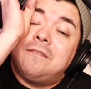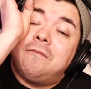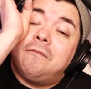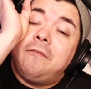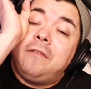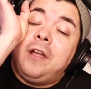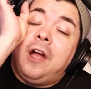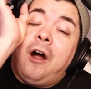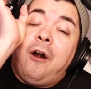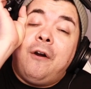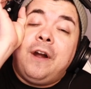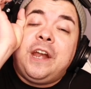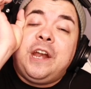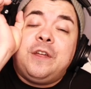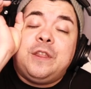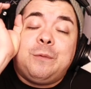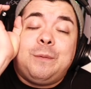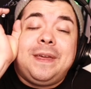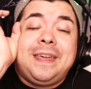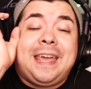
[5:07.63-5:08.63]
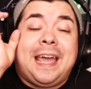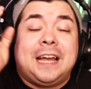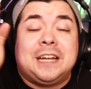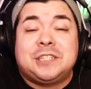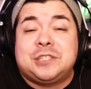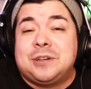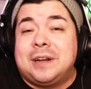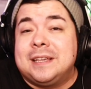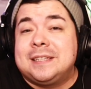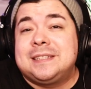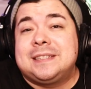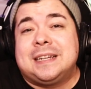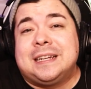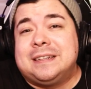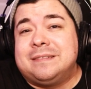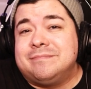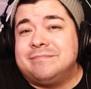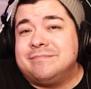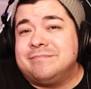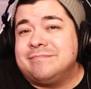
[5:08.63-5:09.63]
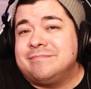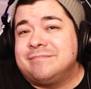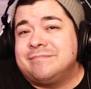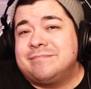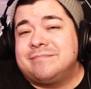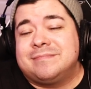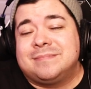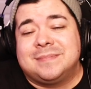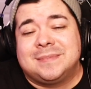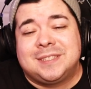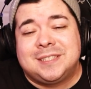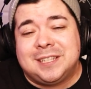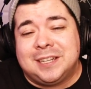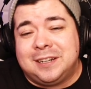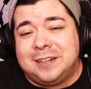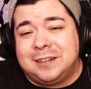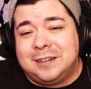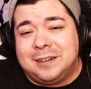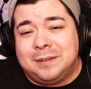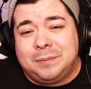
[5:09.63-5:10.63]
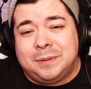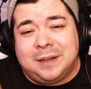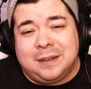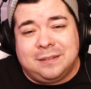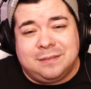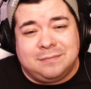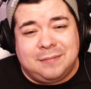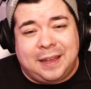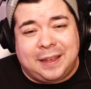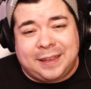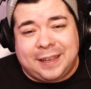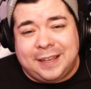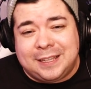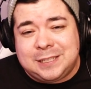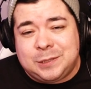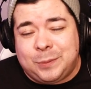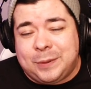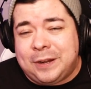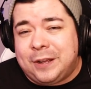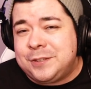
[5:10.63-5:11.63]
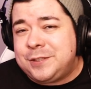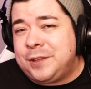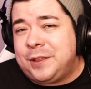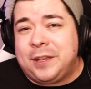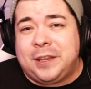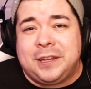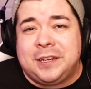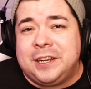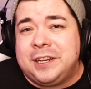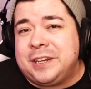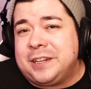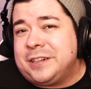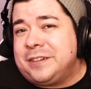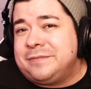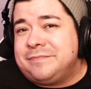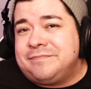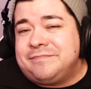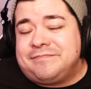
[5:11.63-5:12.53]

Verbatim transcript: We already know that we can't trust him. So, but I guess what else are they gonna do?